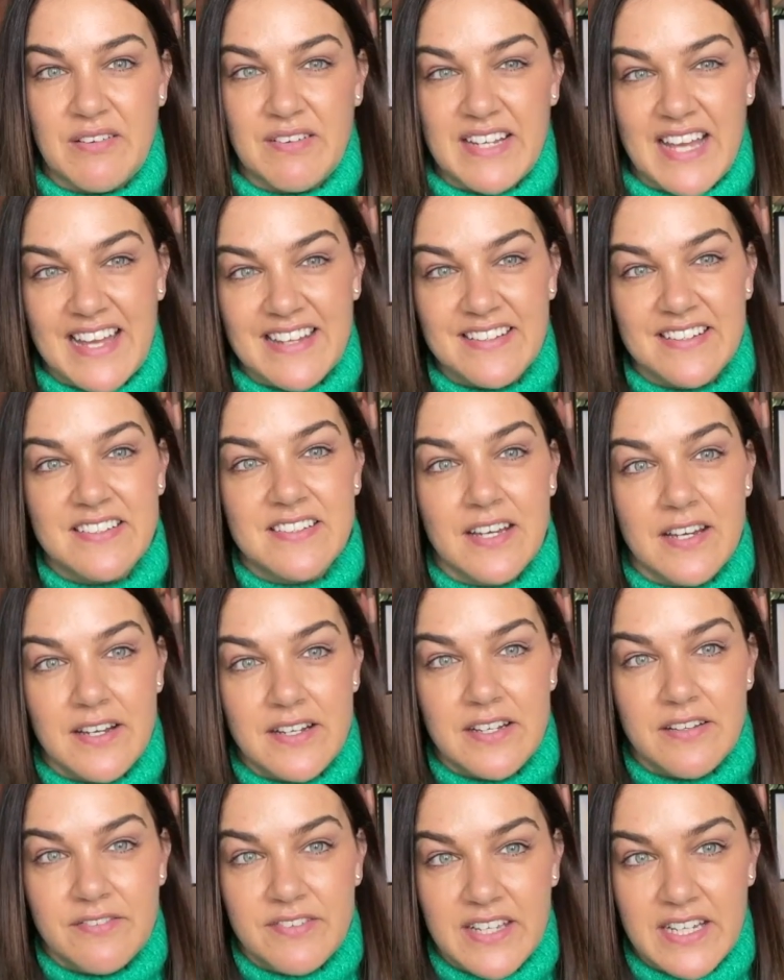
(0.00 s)
an
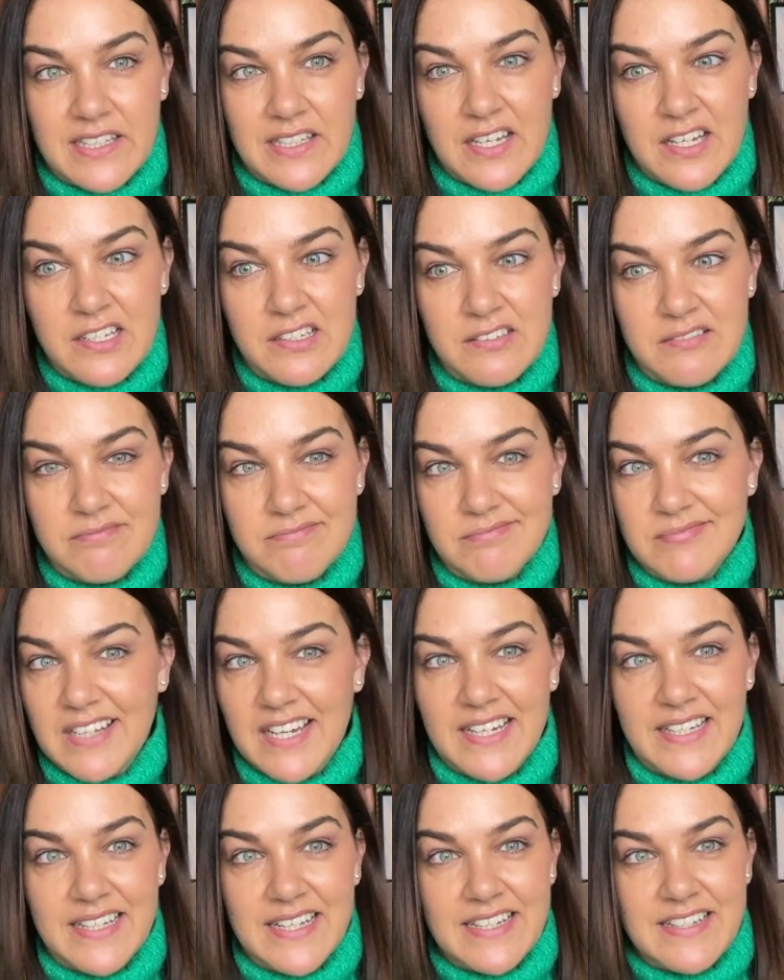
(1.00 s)
undertone of yellow,
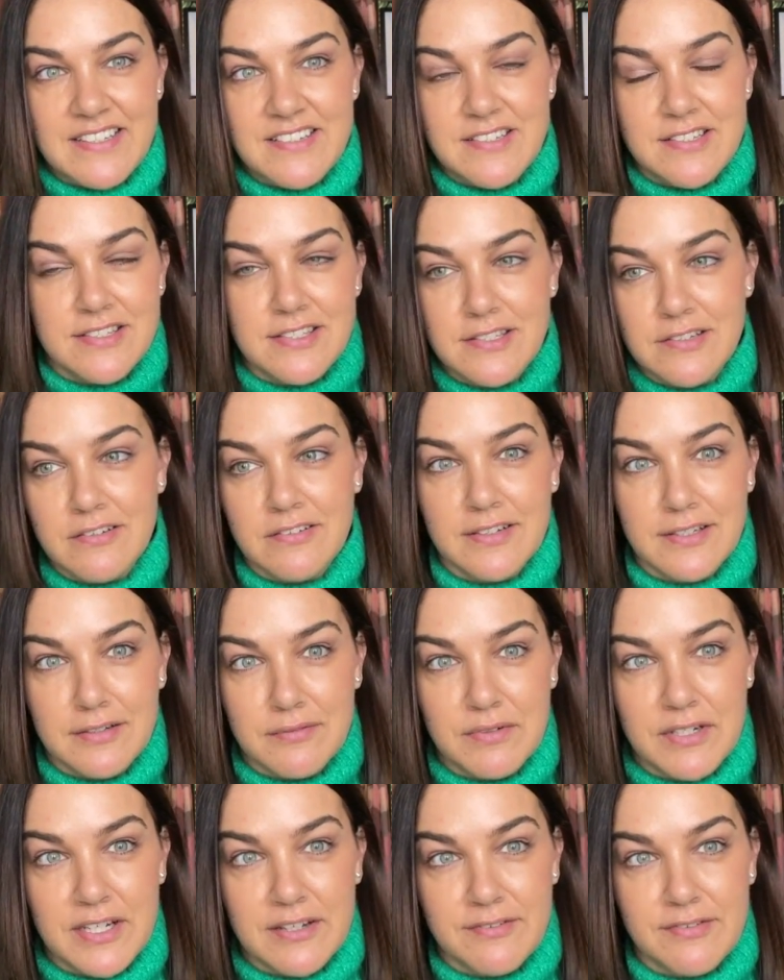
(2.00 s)
like it's just not going to
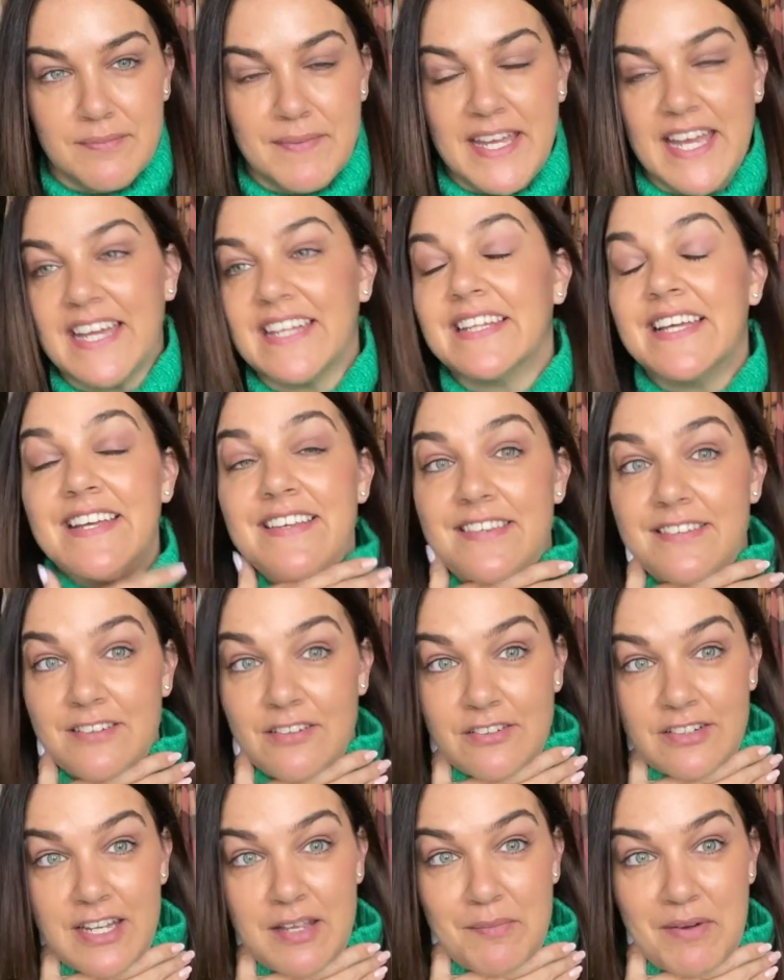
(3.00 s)
work for me, at least
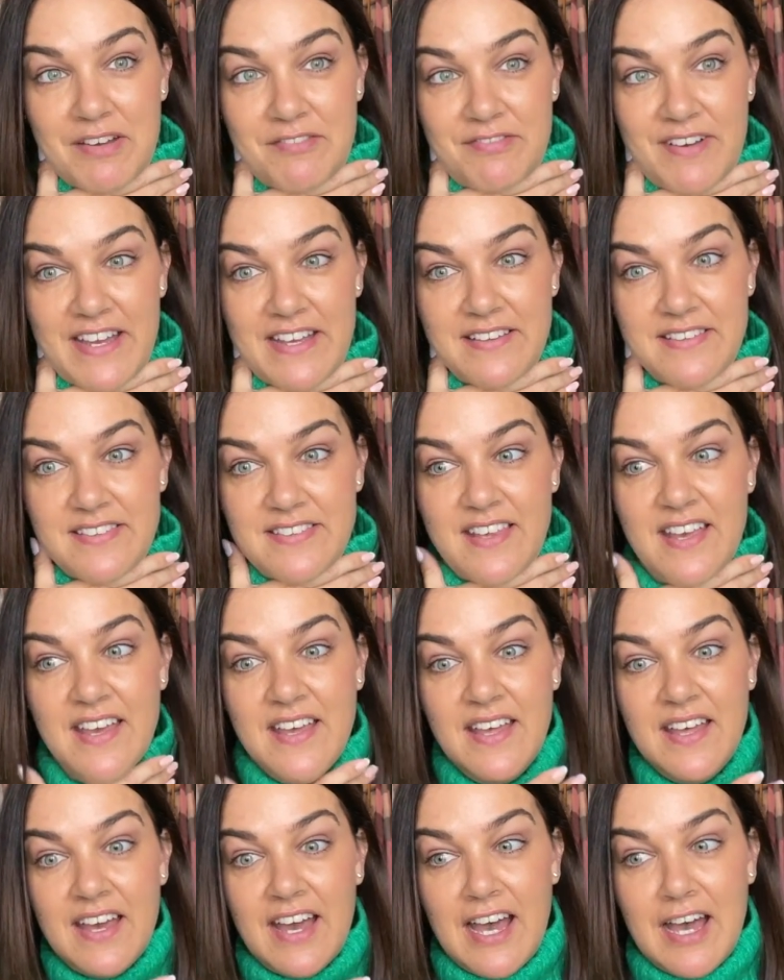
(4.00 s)
not near my face.
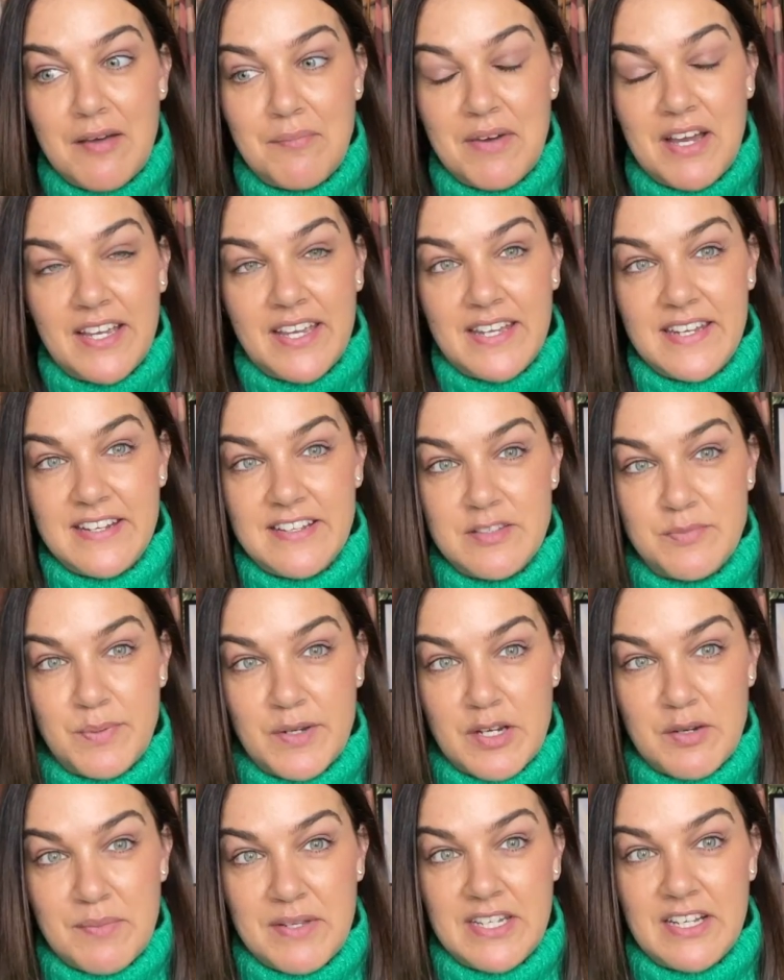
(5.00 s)
I can
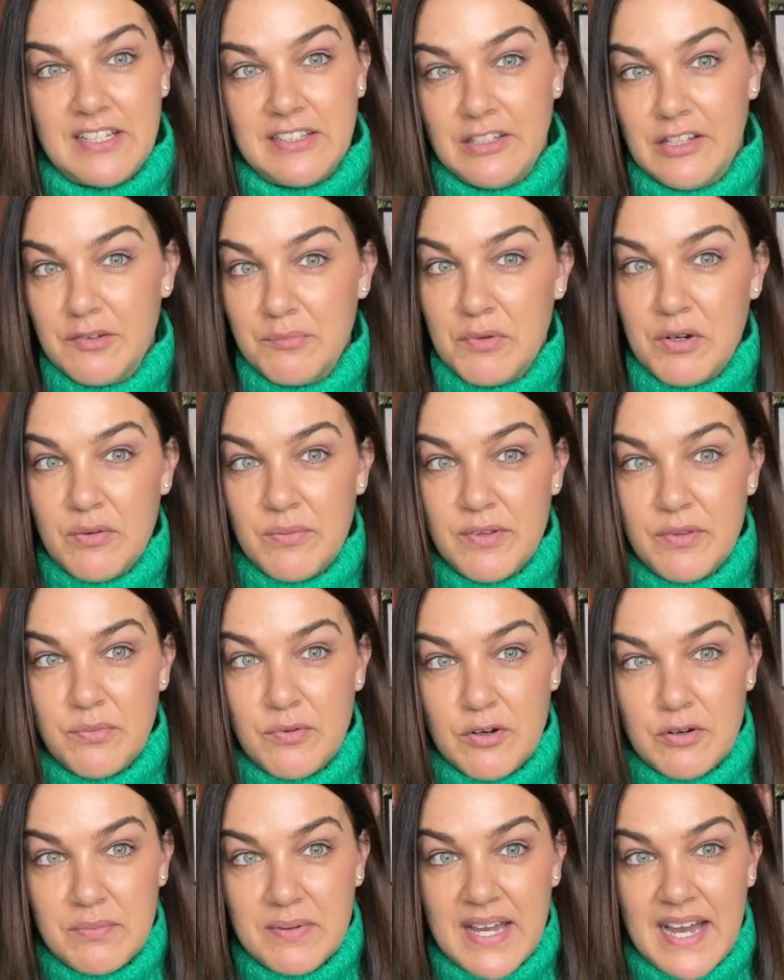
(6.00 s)
experiment a lot more with
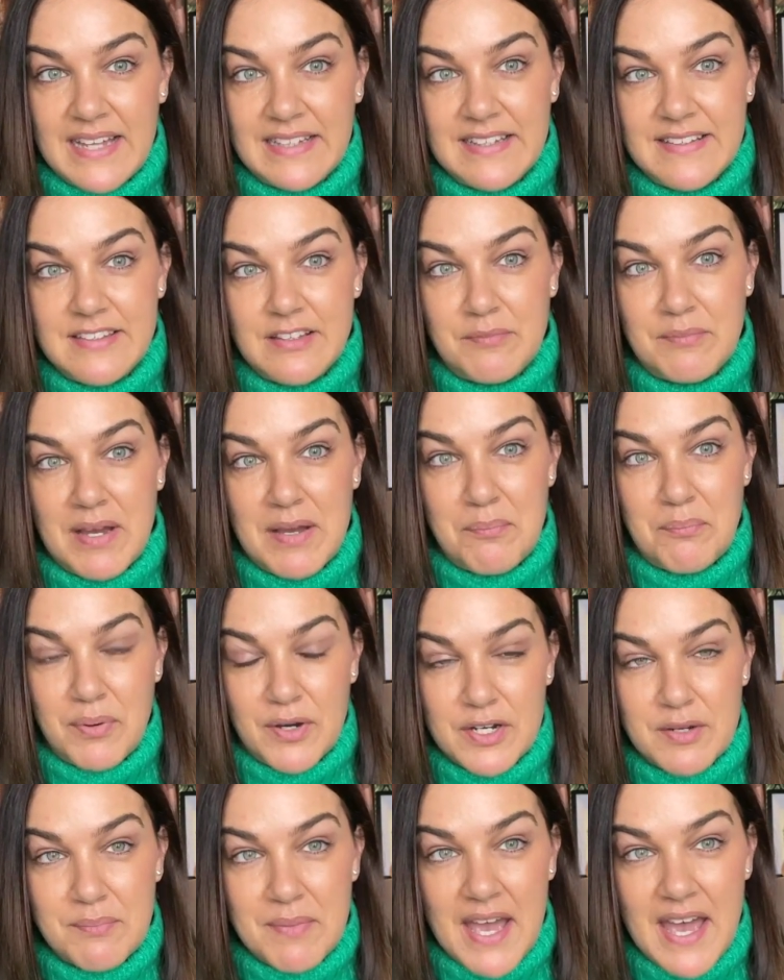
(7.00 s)
warm colours on my
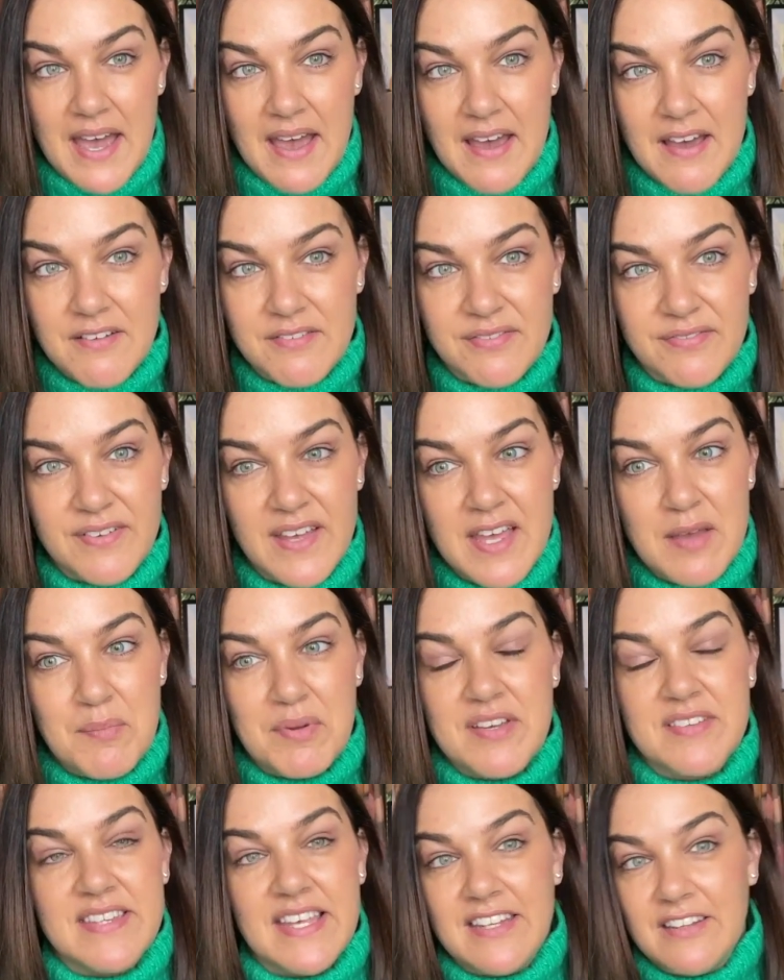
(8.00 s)
bottom half
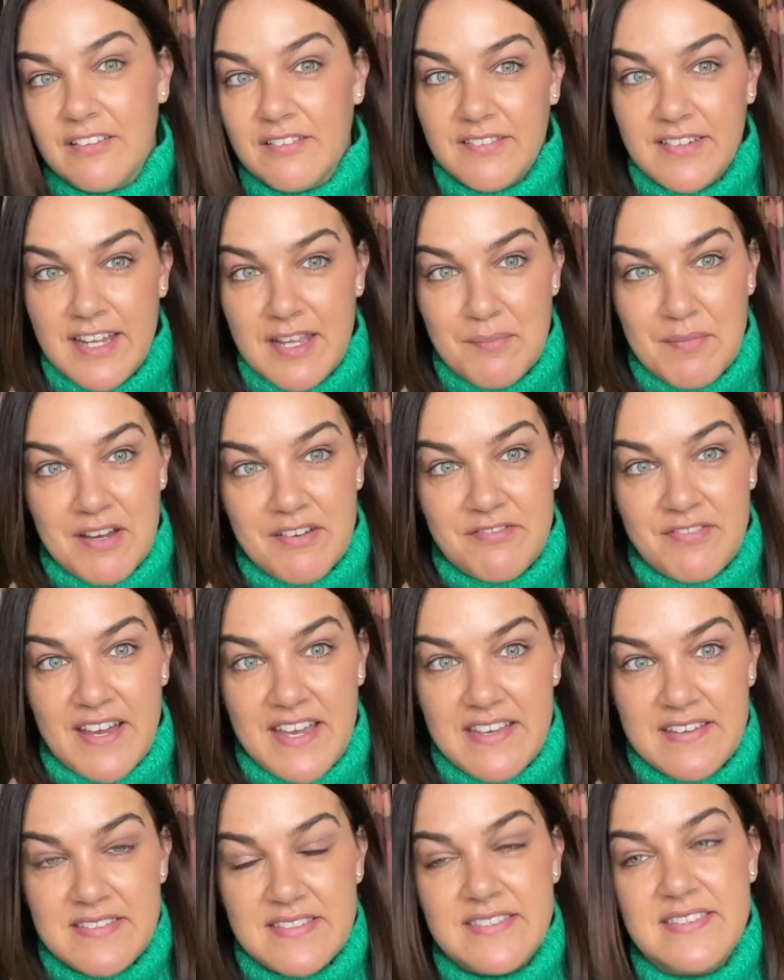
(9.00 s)
because they're not near my
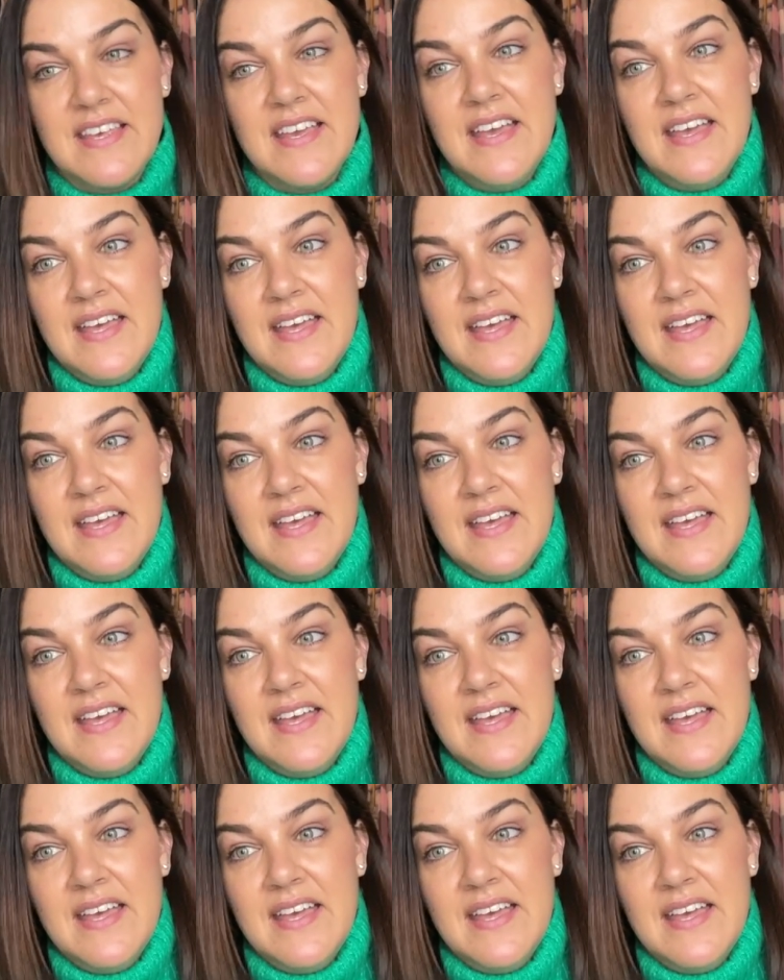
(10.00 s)
face.